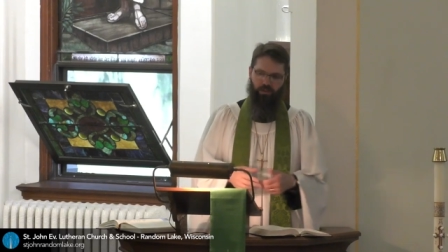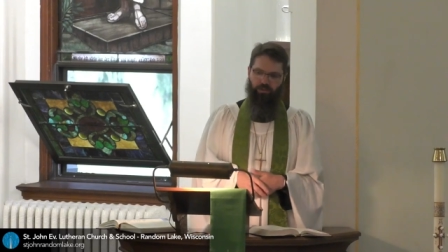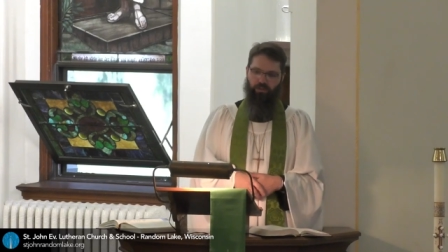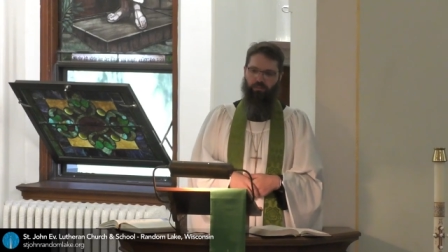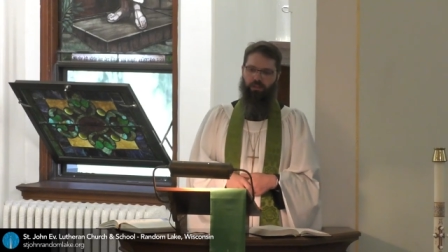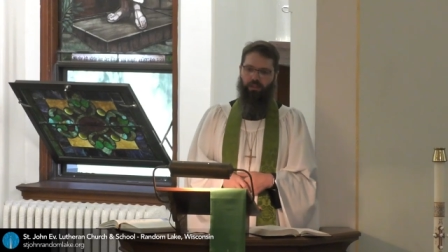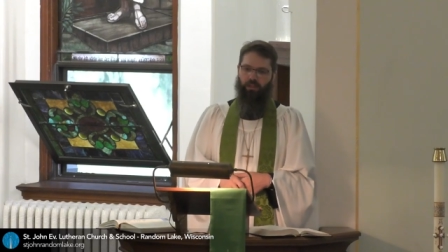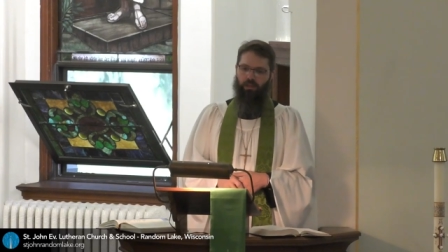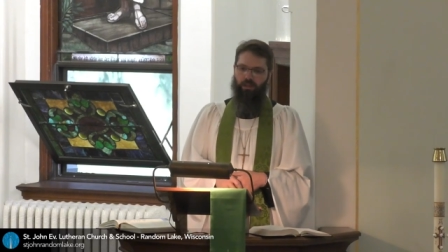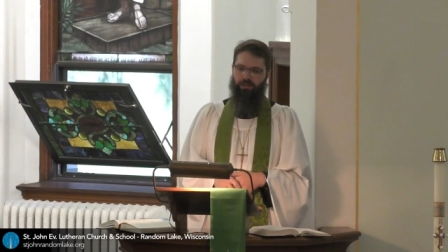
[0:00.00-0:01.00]
that she would
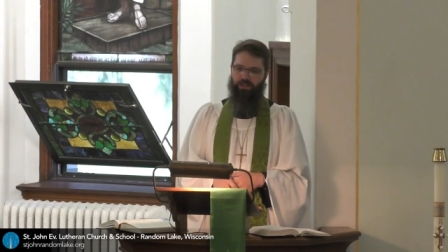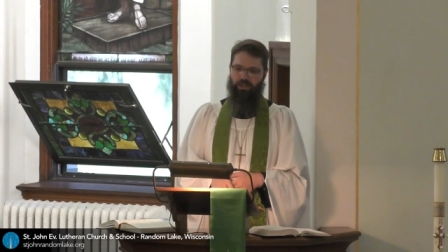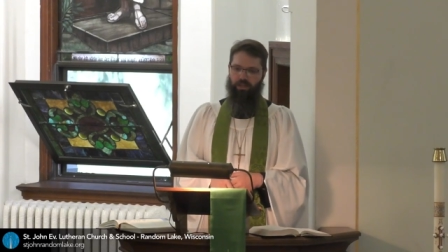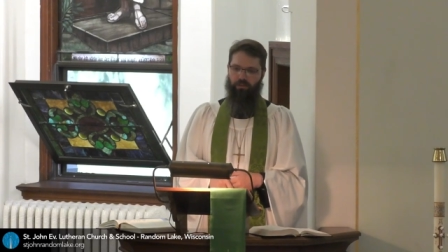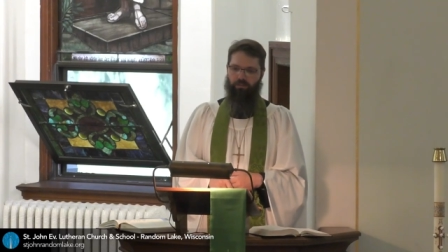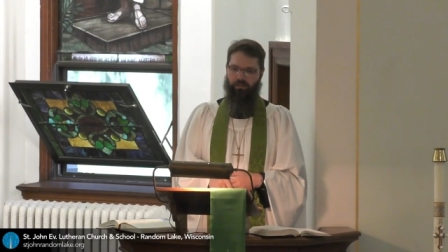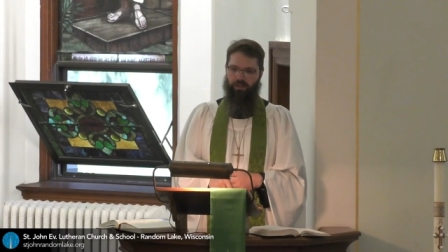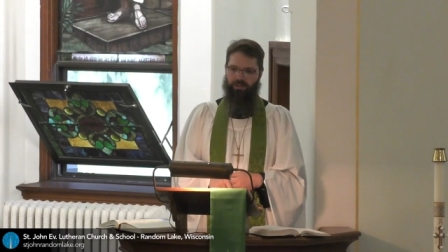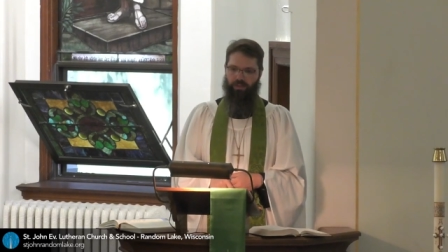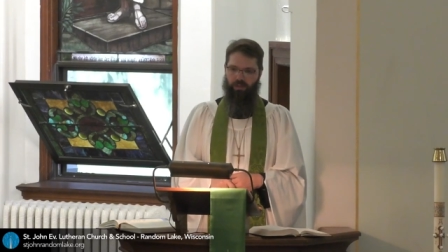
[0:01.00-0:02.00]
conceive
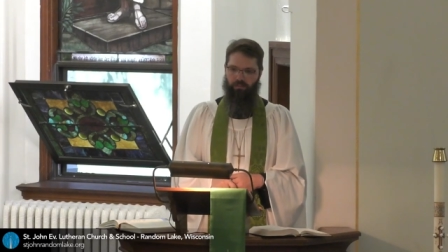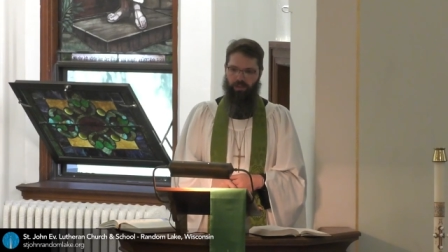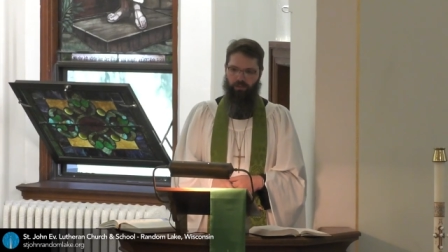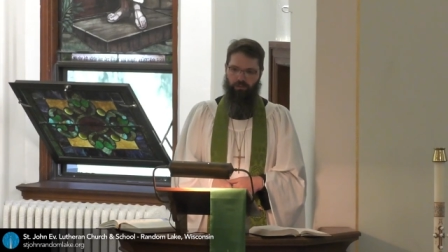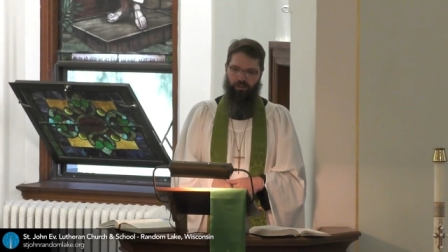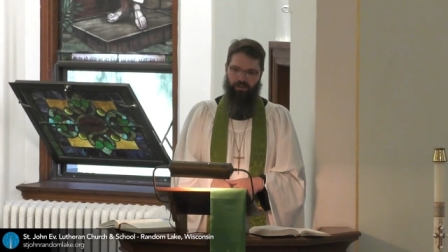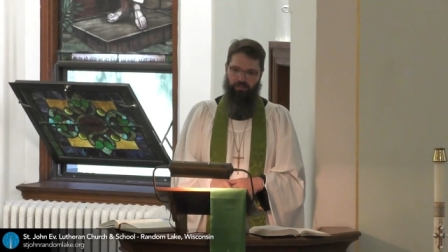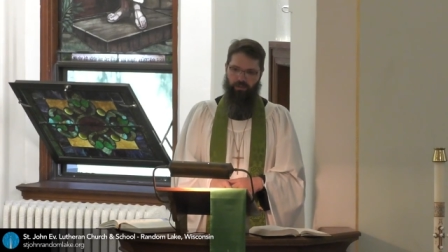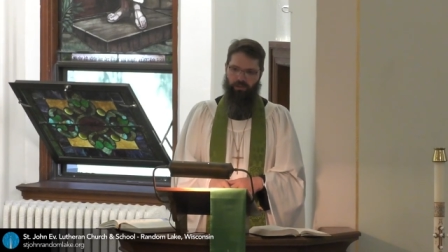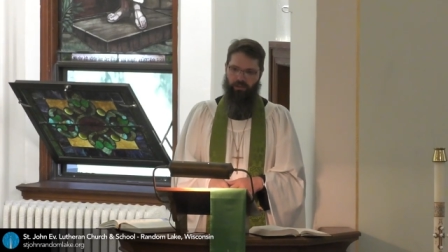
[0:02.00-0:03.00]
a son by the Holy
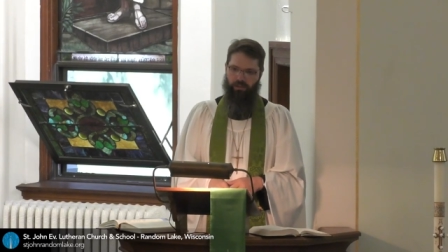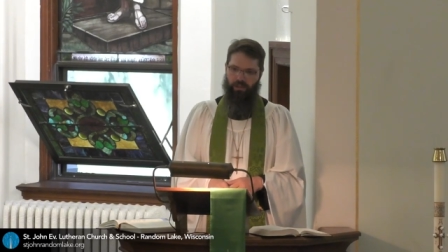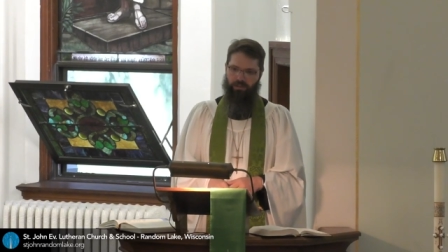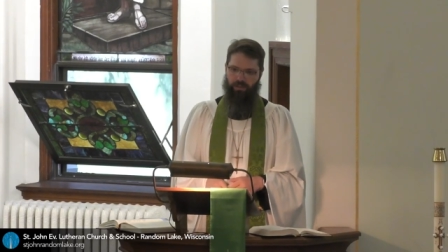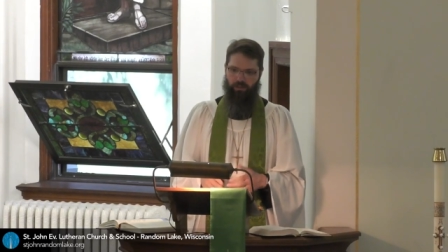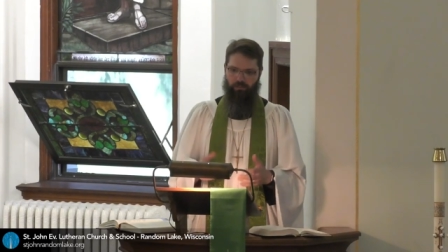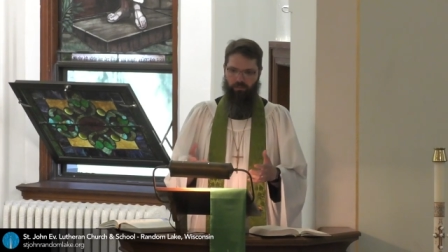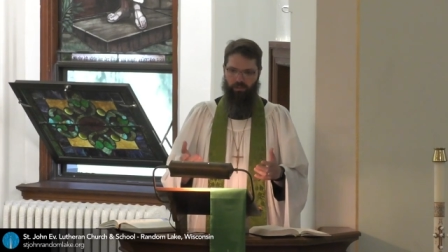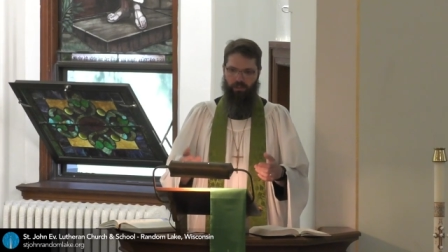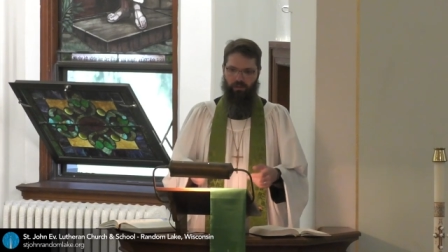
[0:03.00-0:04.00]
Spirit, and that son
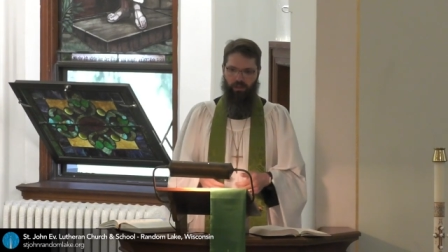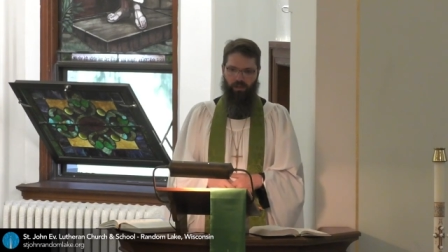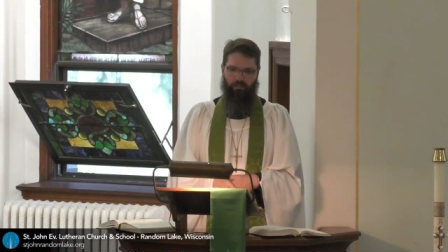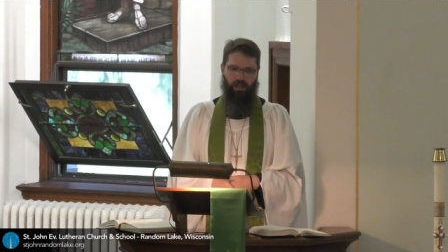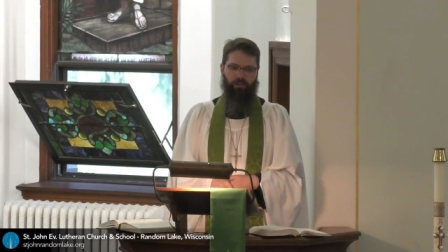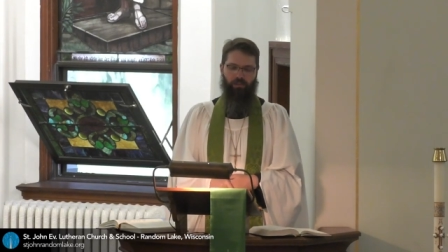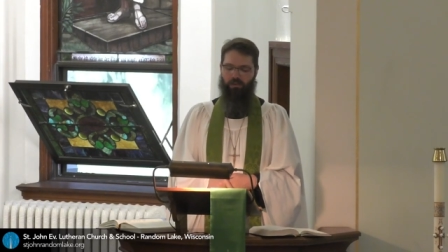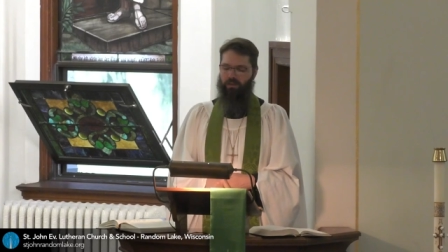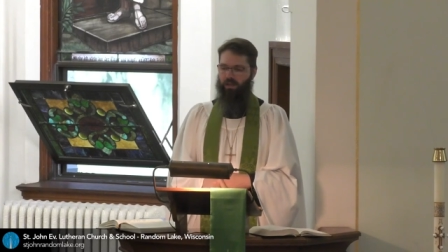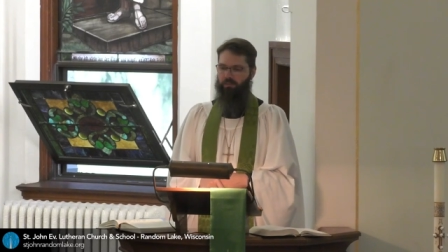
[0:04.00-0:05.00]
would be
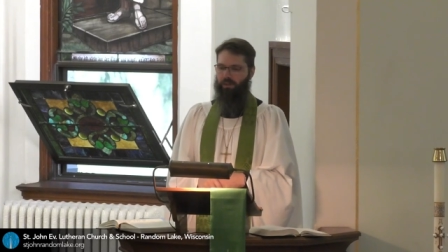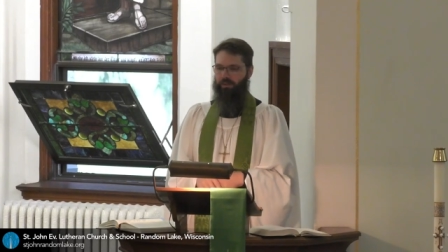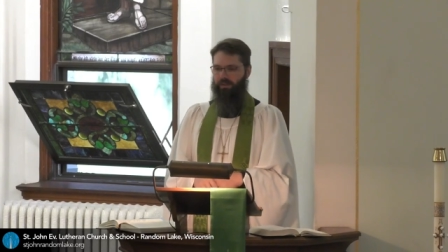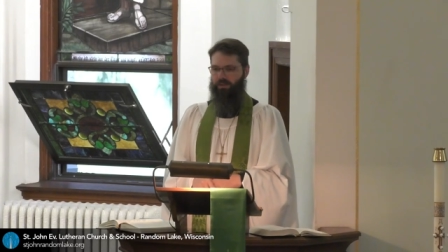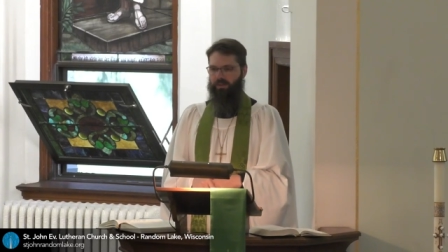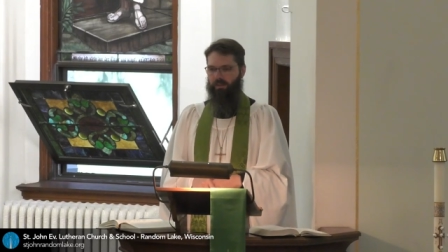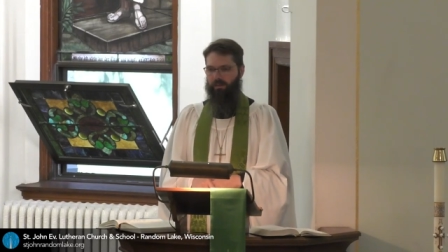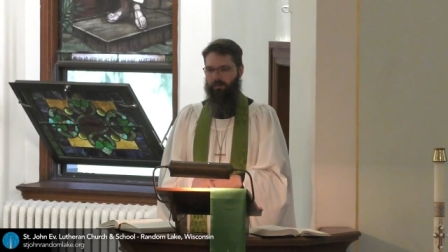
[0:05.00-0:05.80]
Emmanuel, God with us,